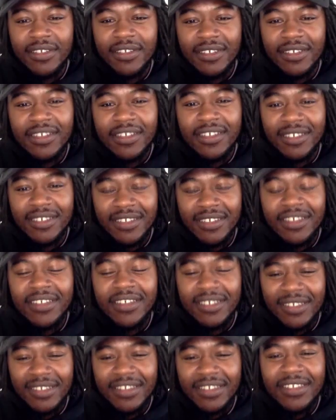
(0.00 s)
But me and
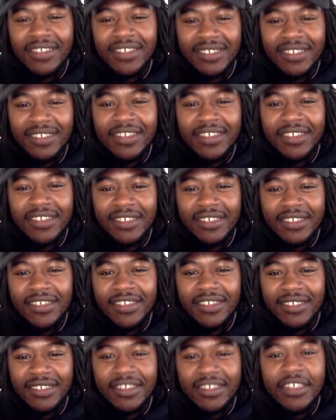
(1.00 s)
Jid, you know,
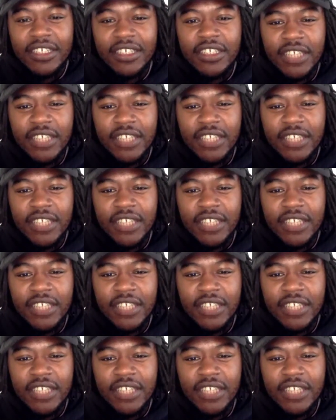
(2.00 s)
Jid's nice.